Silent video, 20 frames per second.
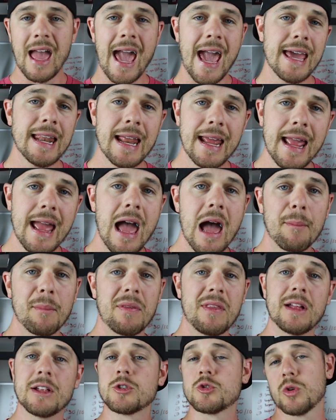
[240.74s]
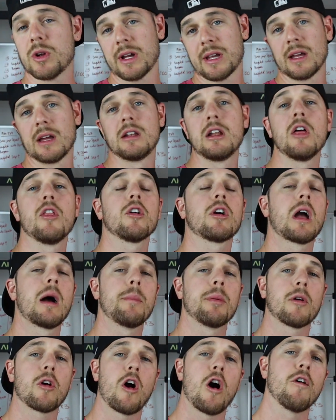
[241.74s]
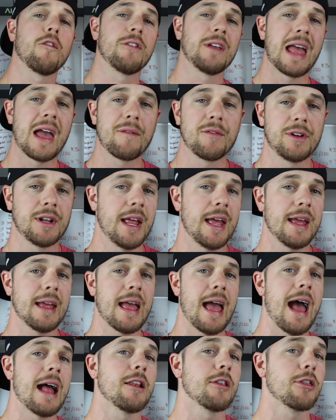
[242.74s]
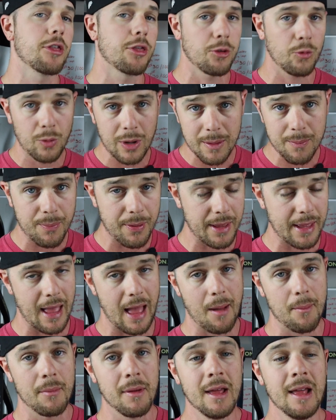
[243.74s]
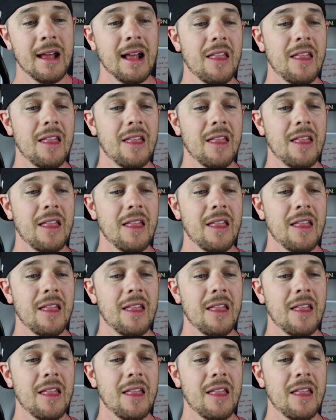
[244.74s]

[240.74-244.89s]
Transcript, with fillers: 8 a.m. and then drinking another cup of coffee every day at 3 p.m.